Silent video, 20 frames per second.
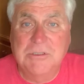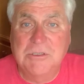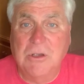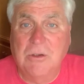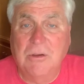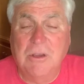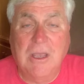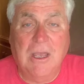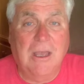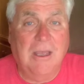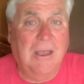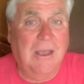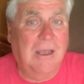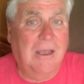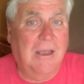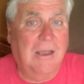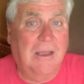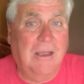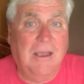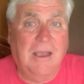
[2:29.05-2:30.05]
So
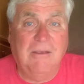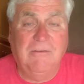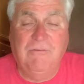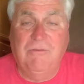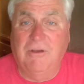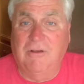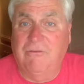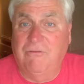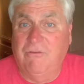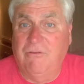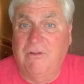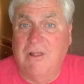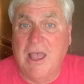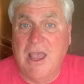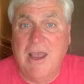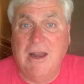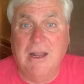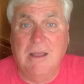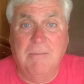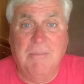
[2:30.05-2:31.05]
I fell
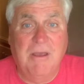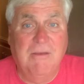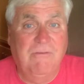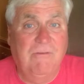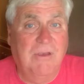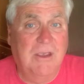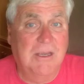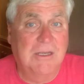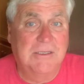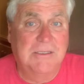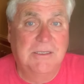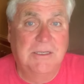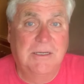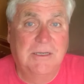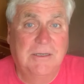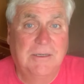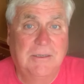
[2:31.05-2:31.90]
flat on my face.